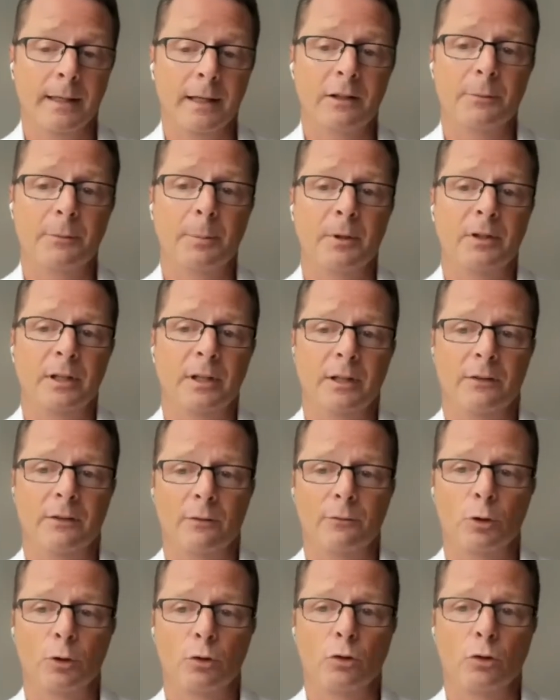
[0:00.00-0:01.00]
expertise
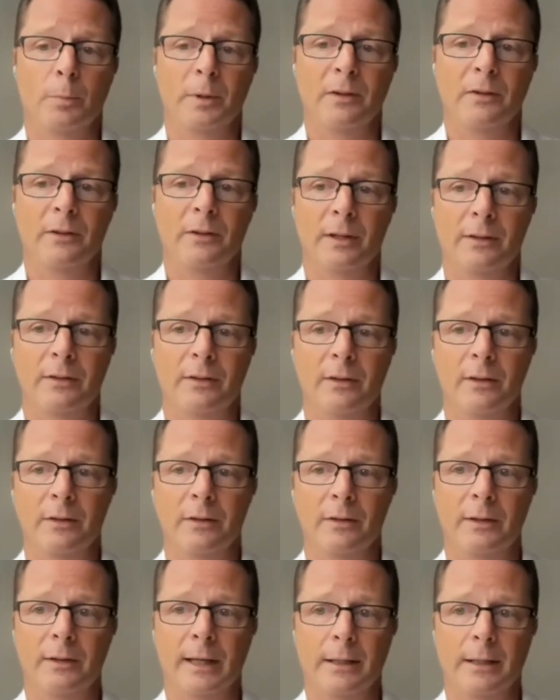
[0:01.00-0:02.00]
of the two
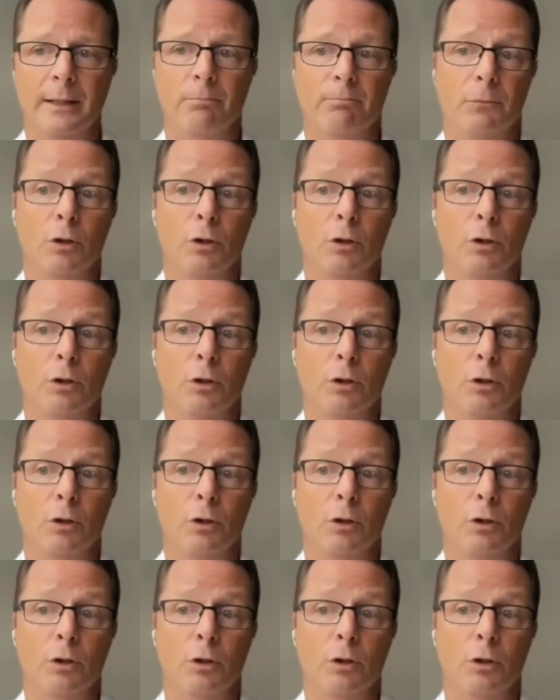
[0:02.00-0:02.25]
businesses that